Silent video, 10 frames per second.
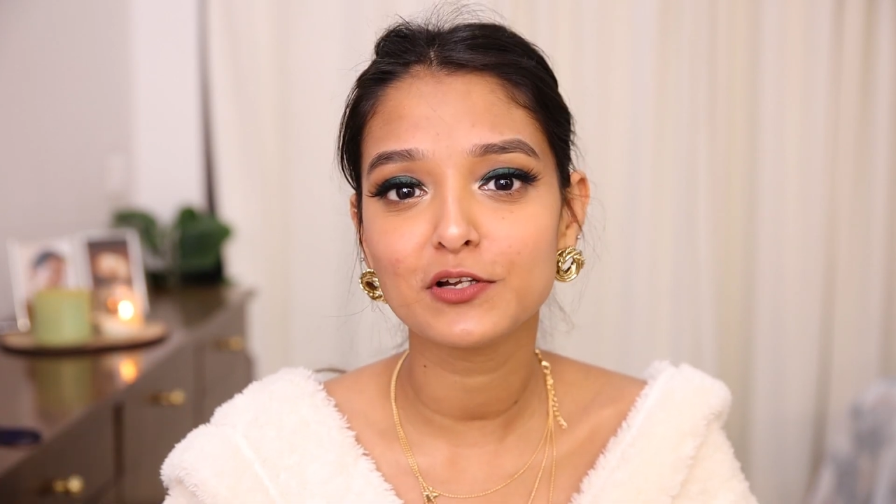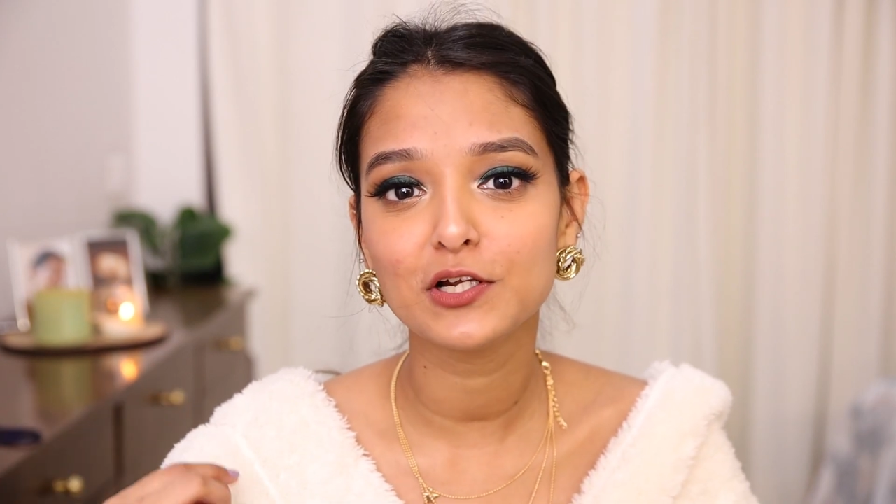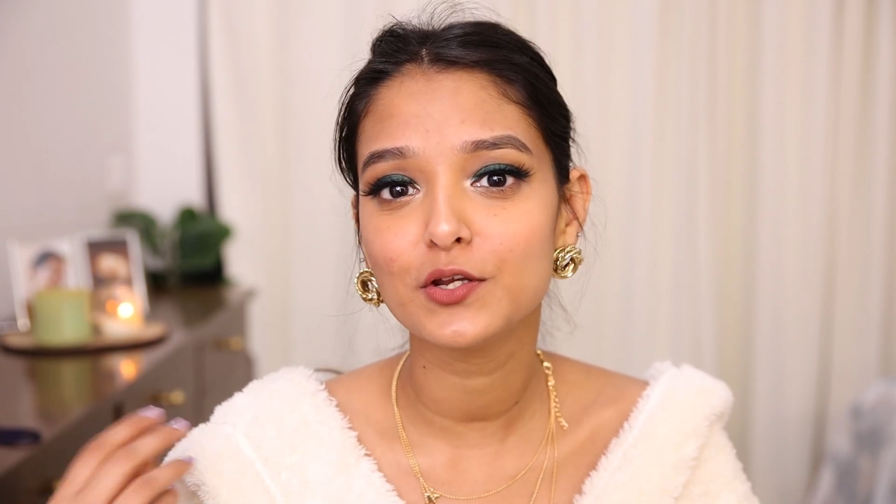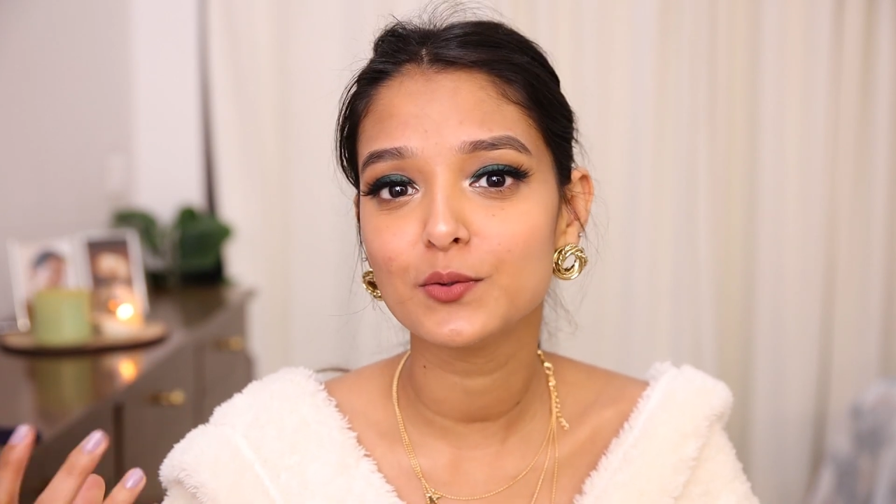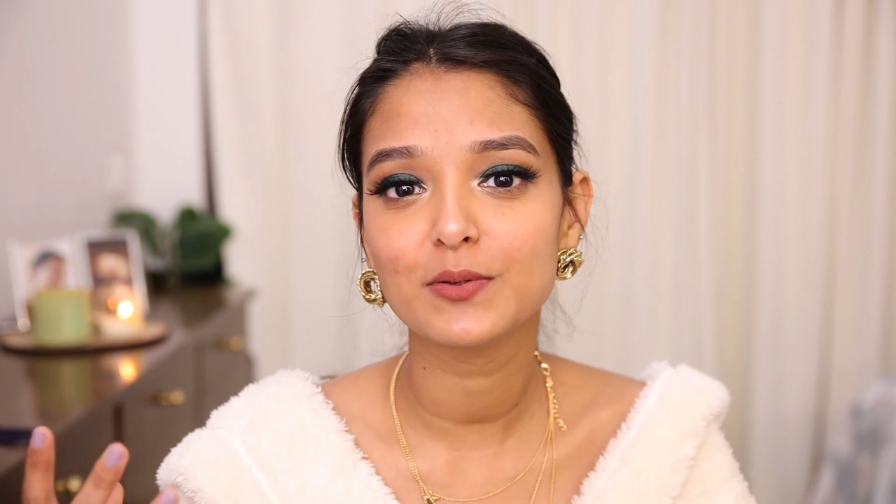
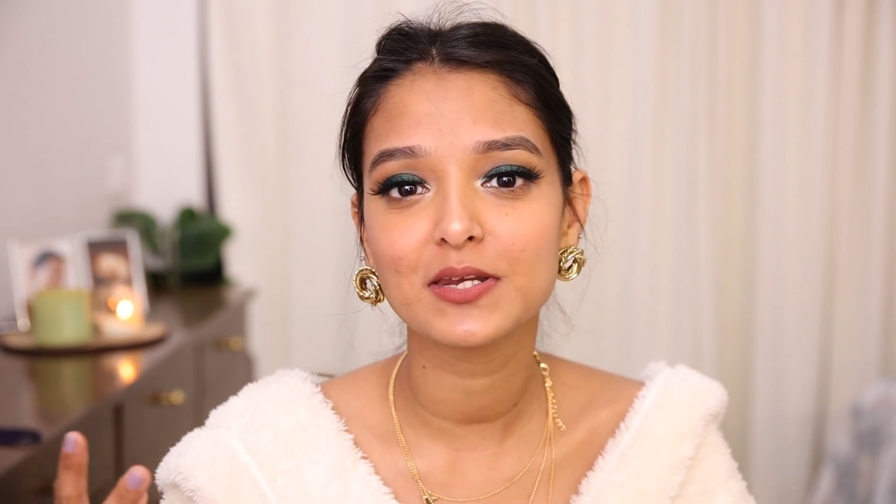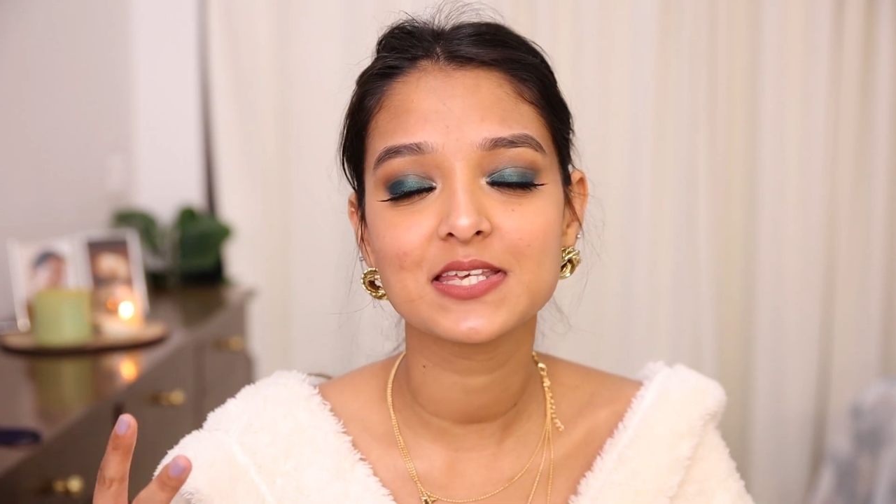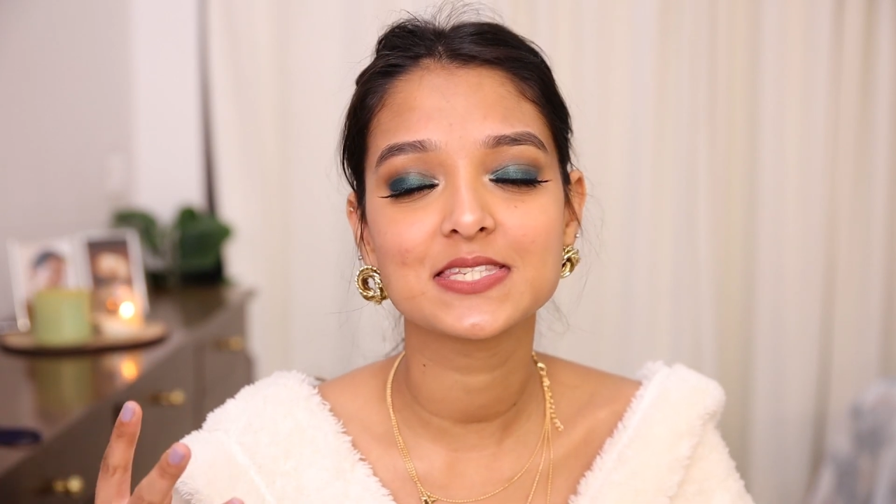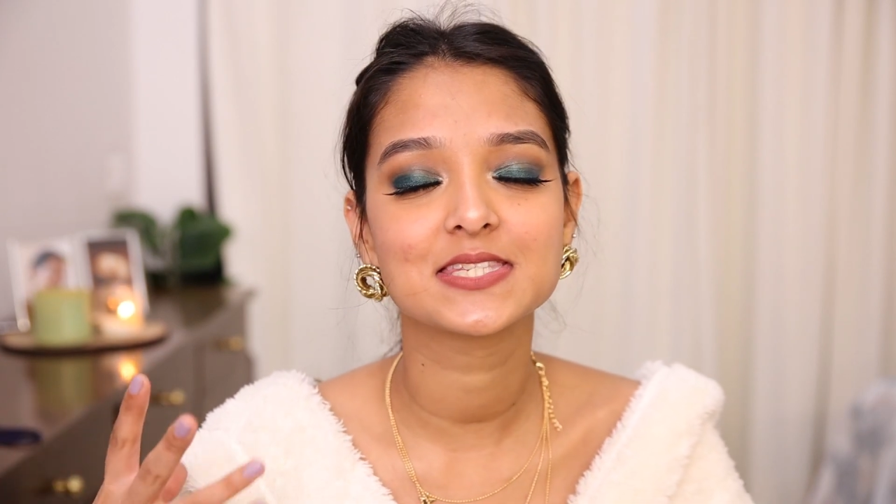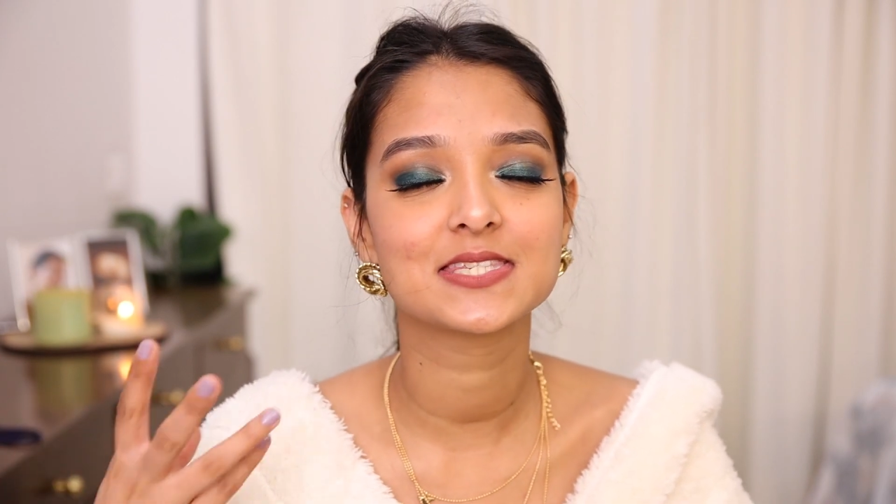
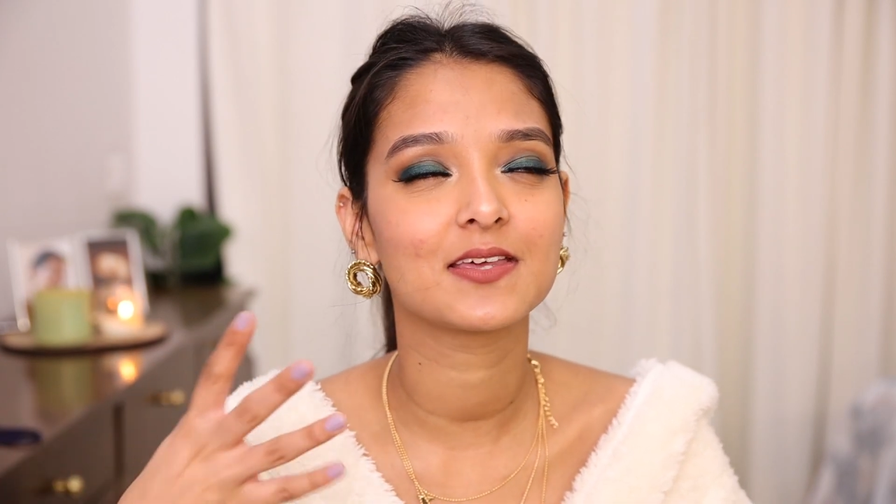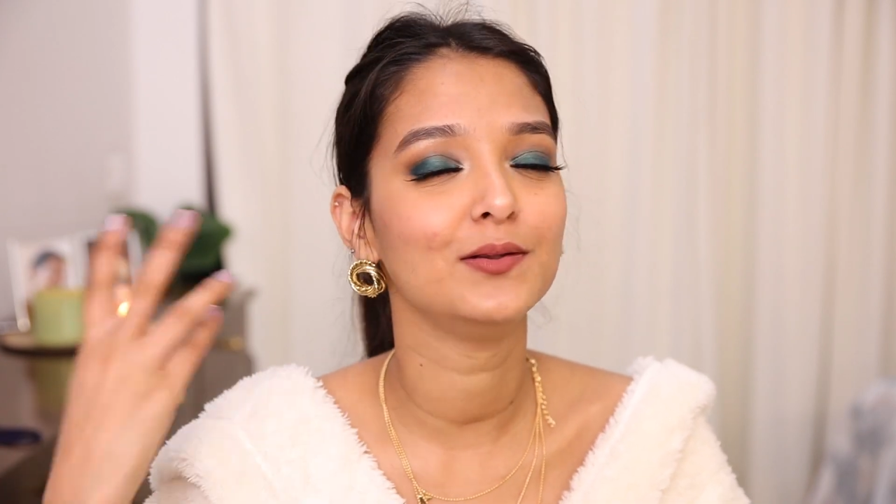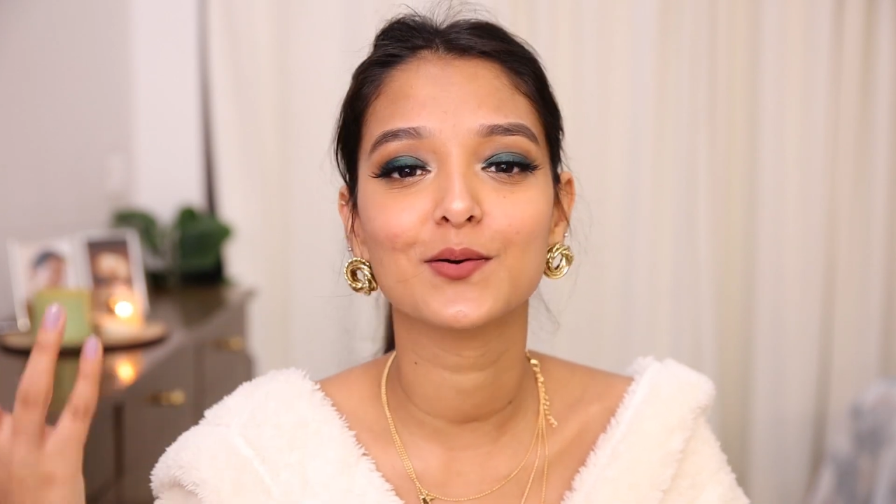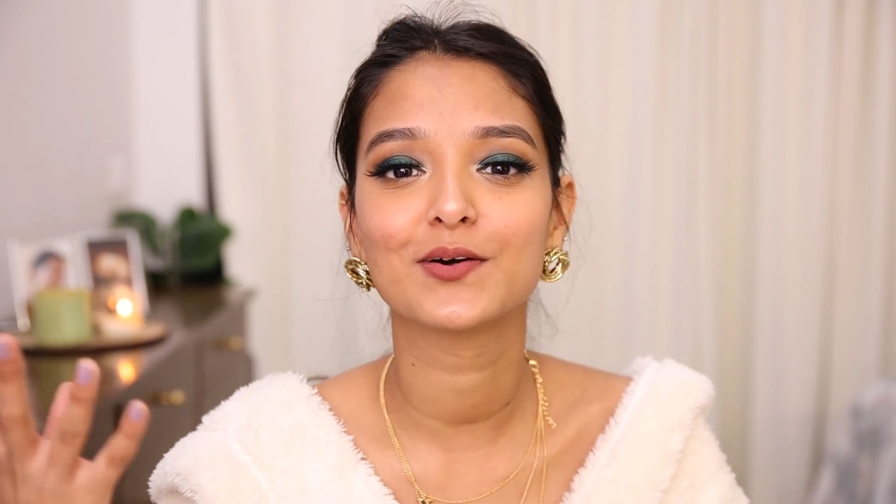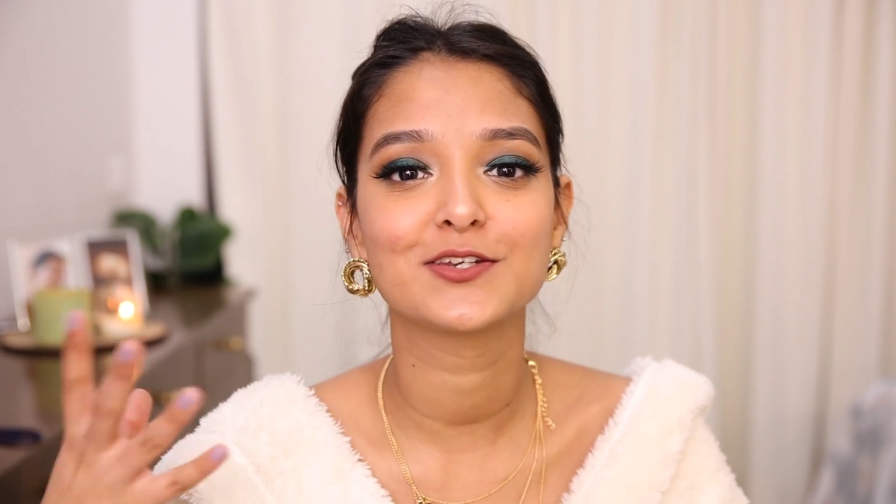luminous
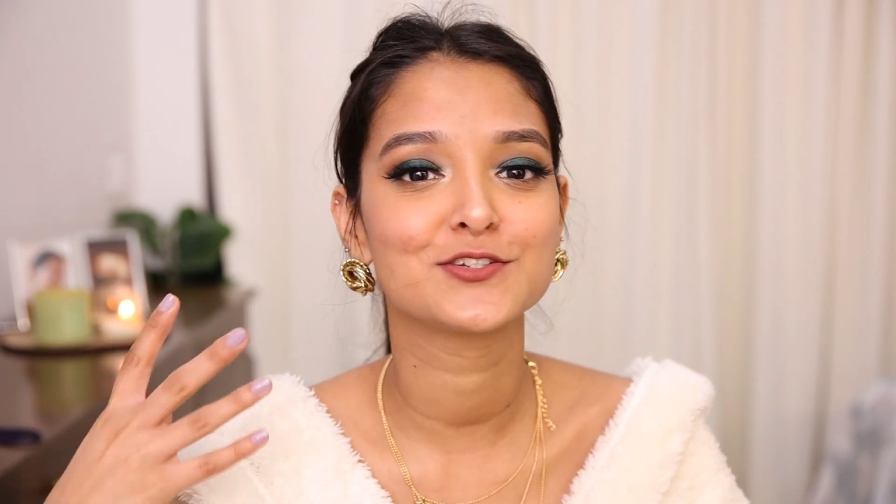look